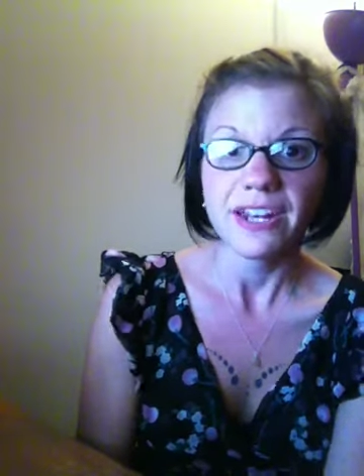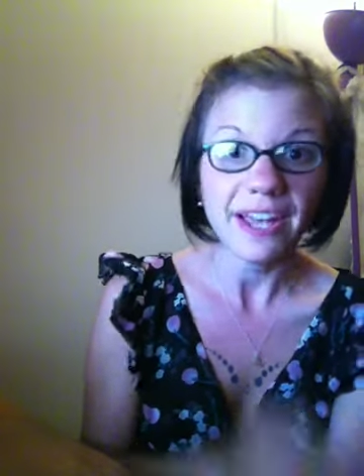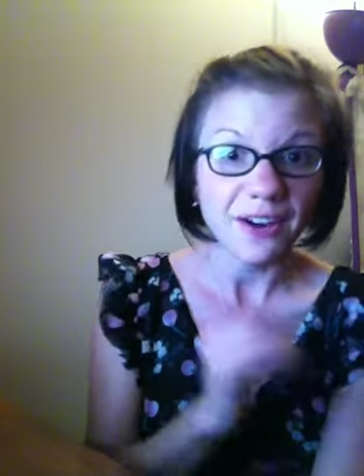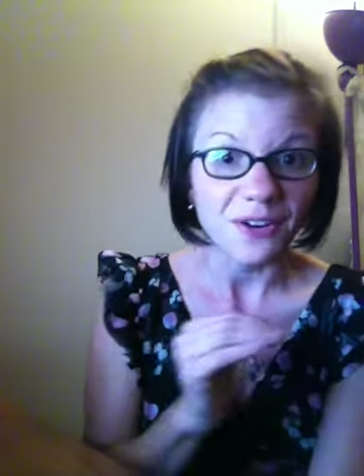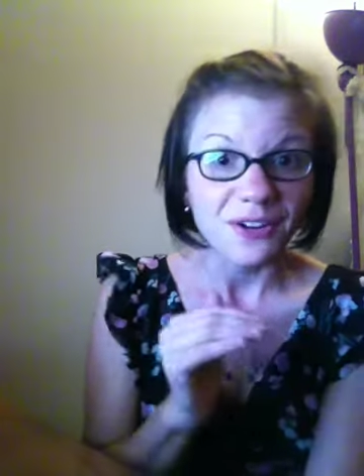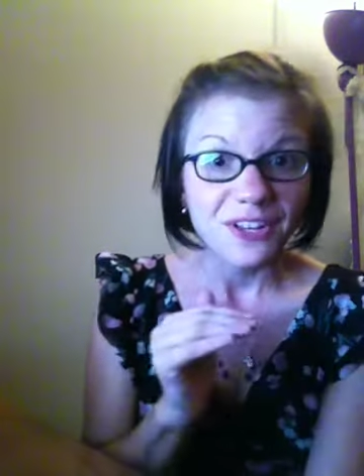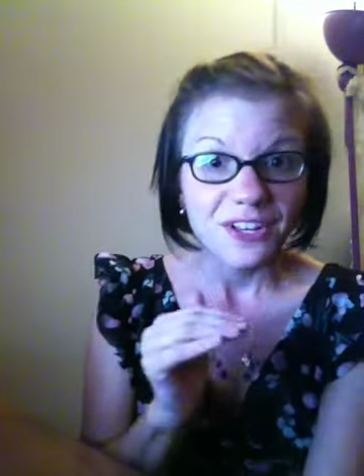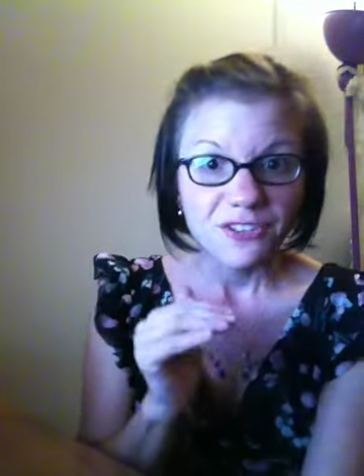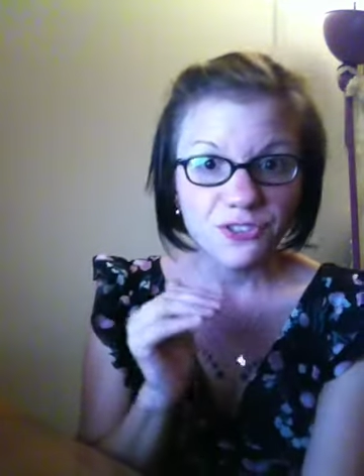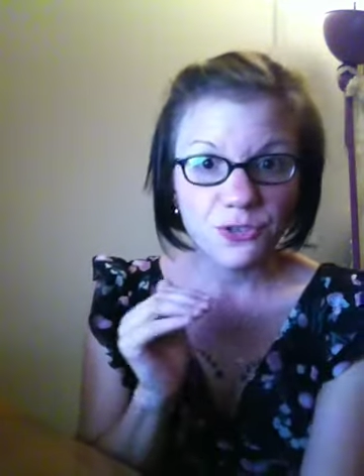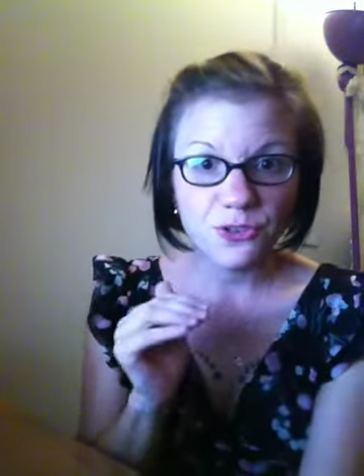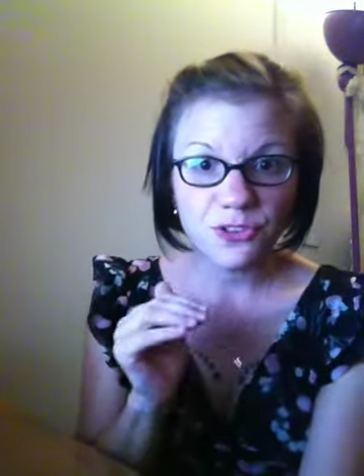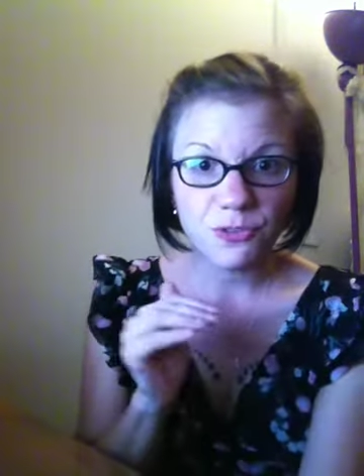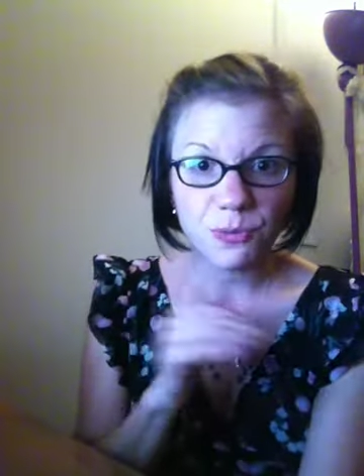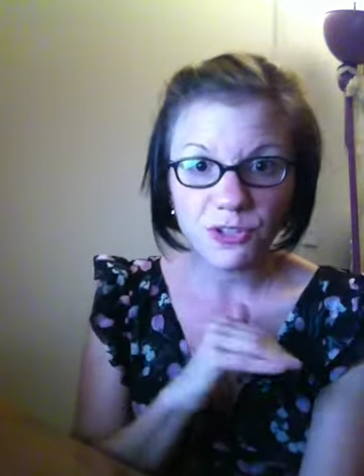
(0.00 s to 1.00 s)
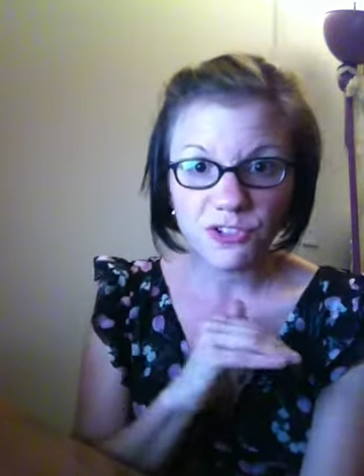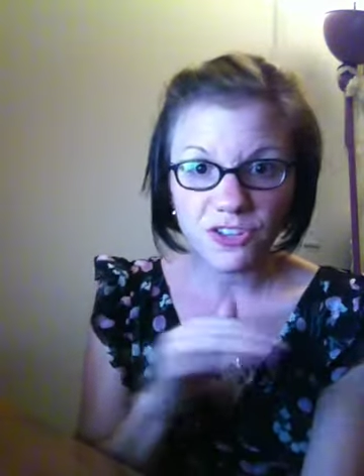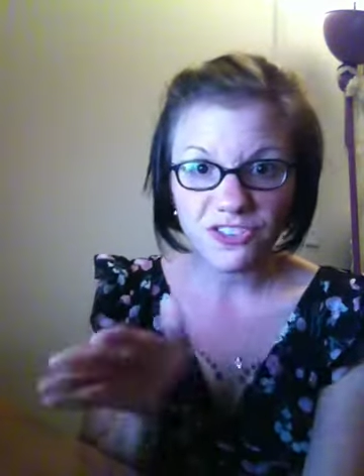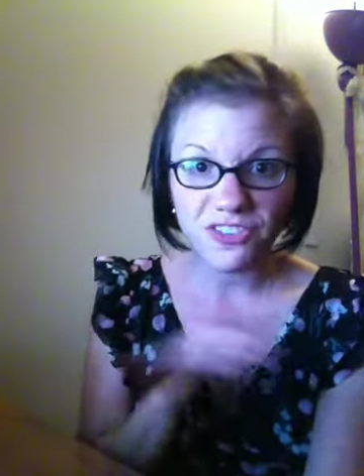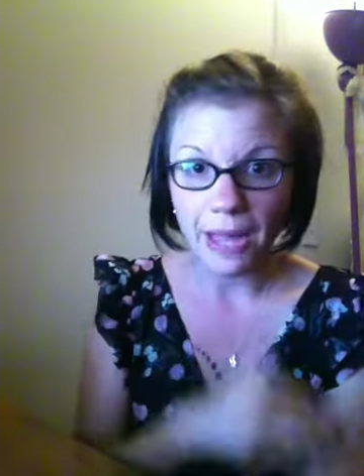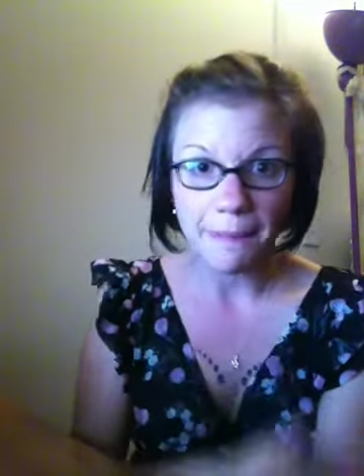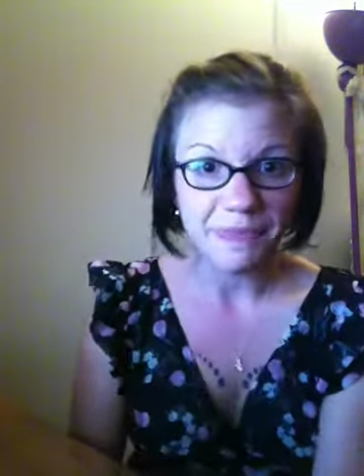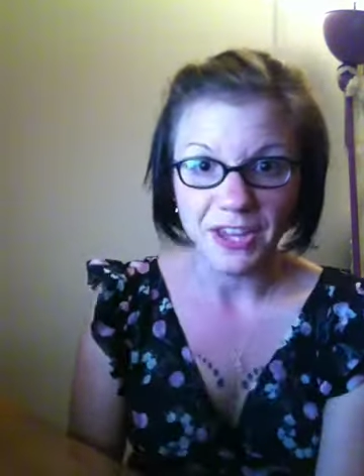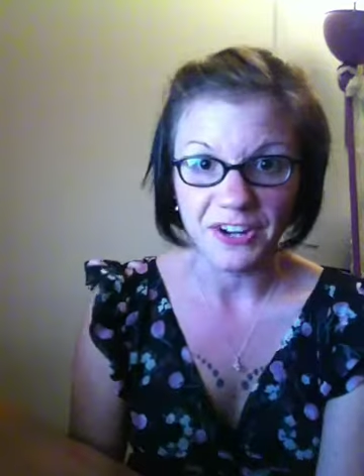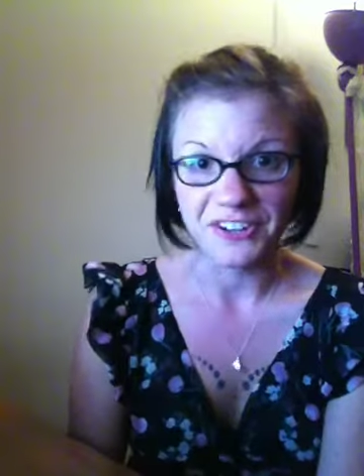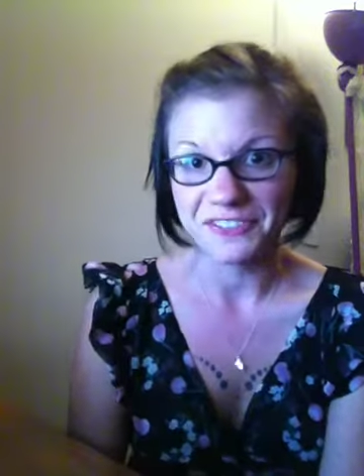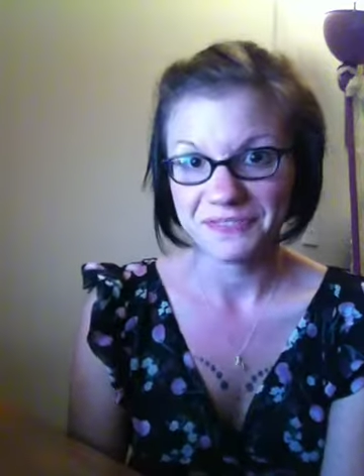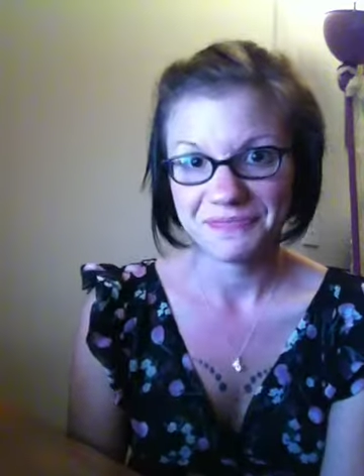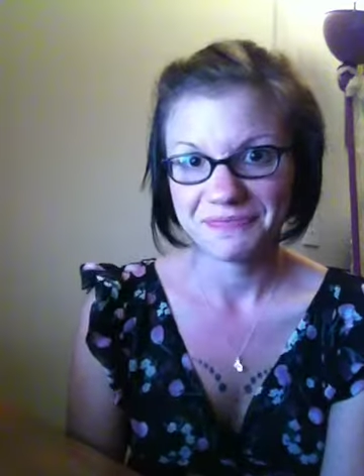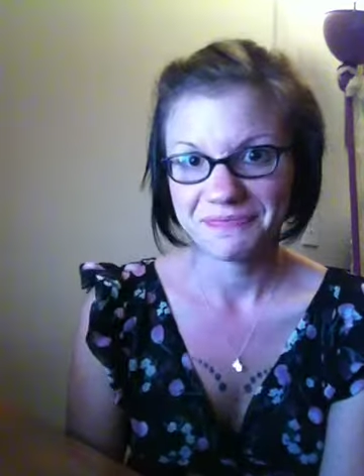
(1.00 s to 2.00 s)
Now, students will just stop there.